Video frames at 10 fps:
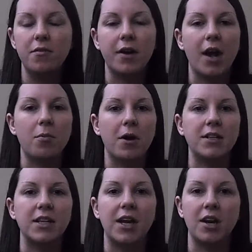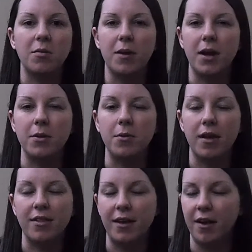for chiropractic care, but I knew
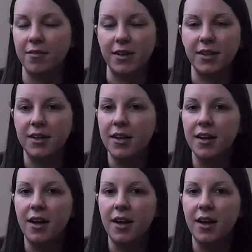nothing of it.